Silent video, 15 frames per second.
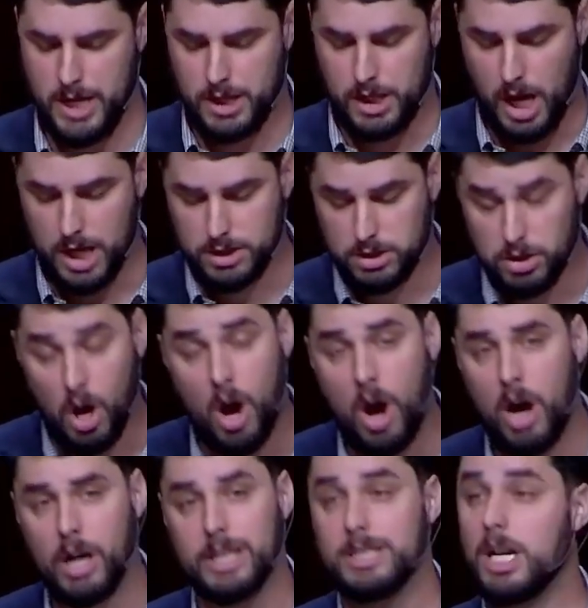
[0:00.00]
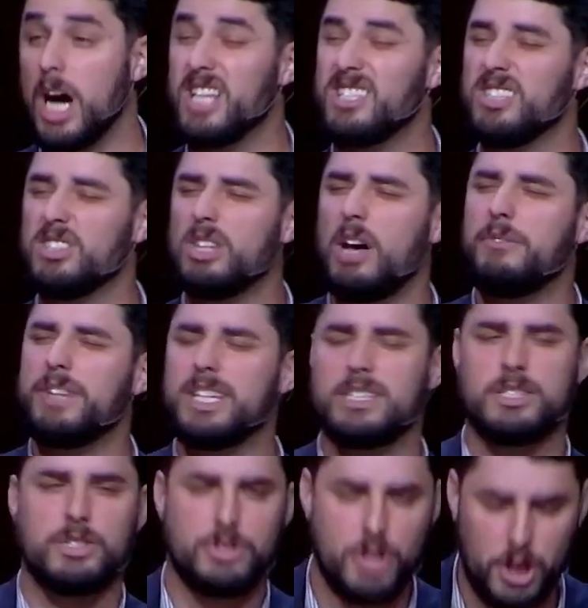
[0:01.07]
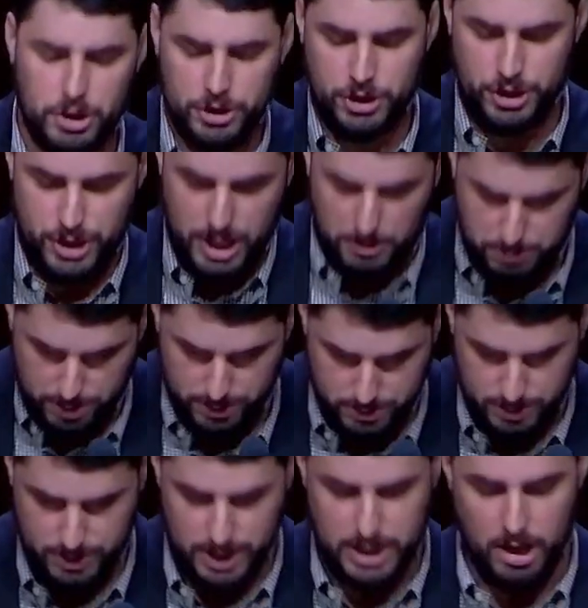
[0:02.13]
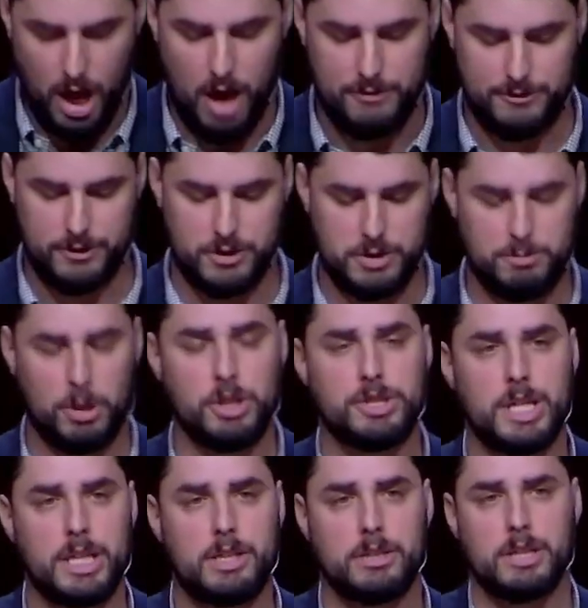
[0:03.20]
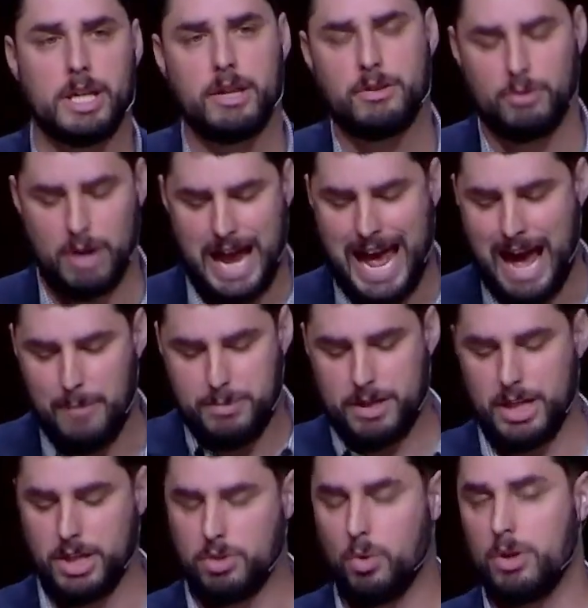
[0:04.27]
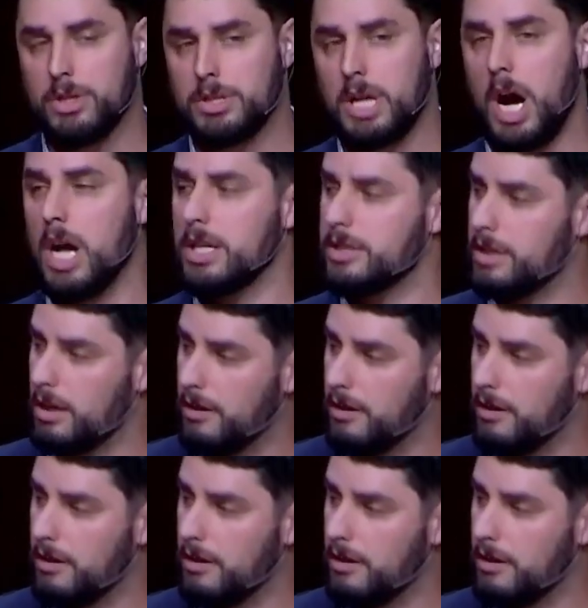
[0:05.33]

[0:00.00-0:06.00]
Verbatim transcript: God's law, and God's loving sonship he offers, particularly through apathy towards God's